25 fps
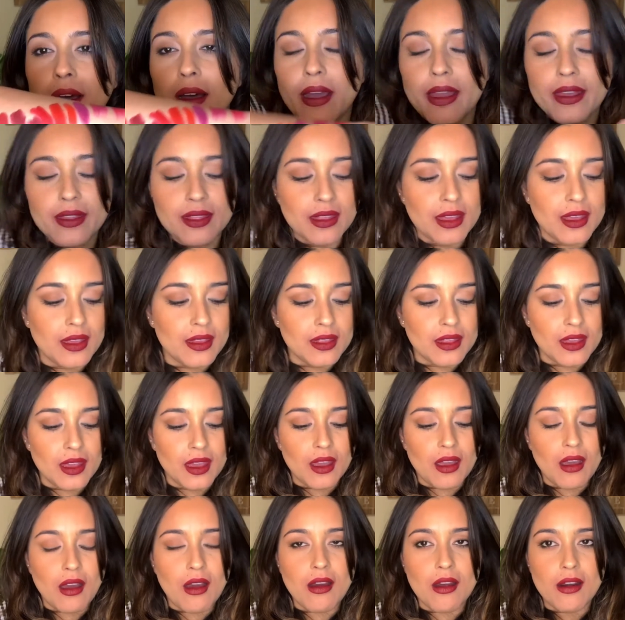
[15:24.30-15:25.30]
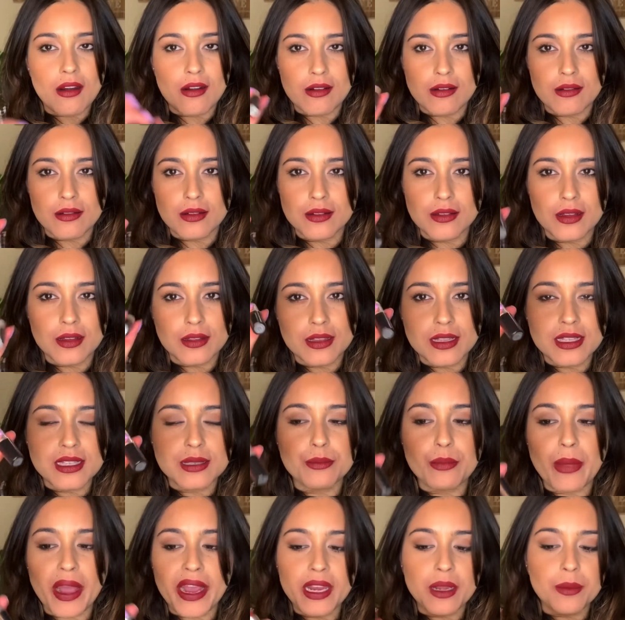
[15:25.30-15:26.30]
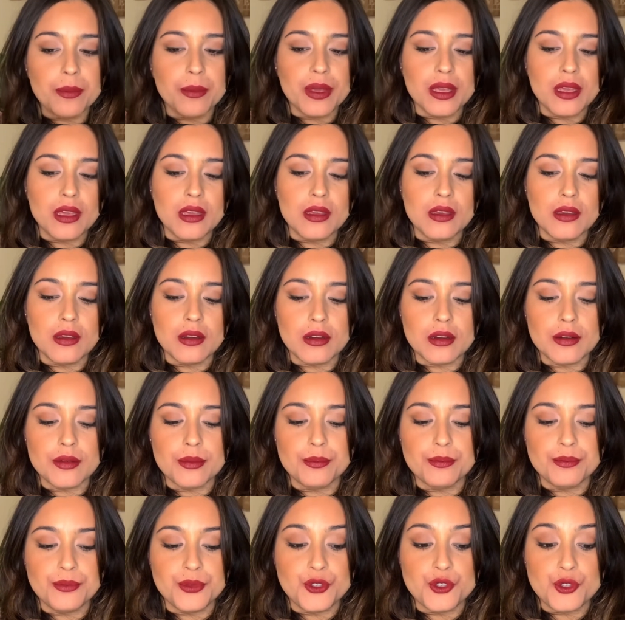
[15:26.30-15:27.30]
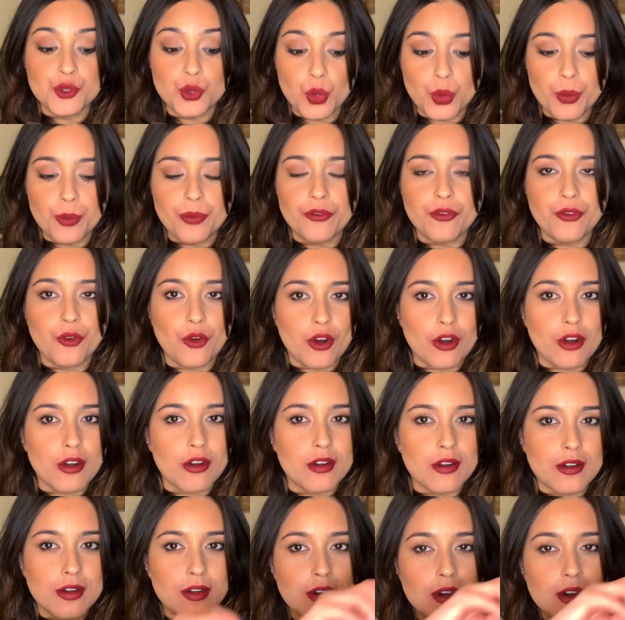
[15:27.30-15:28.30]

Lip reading: I think this might be a dupe for